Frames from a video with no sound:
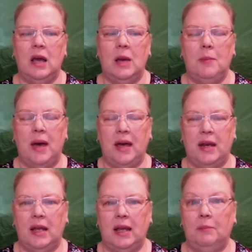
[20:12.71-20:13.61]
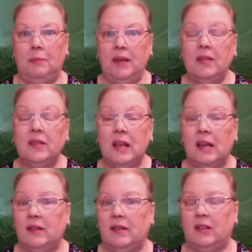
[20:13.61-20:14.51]
But in
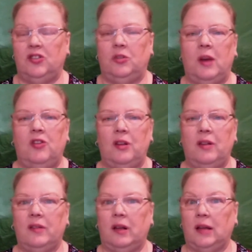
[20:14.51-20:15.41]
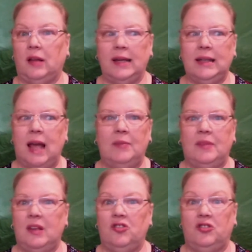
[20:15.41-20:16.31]
business situations, a lot of
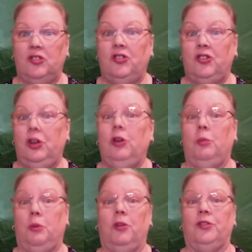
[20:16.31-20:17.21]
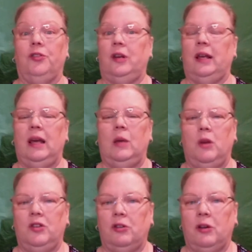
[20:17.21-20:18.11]
times it's just you personally and
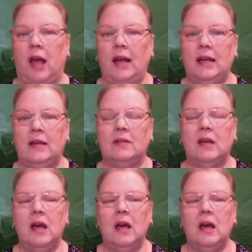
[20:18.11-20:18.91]
what your line is.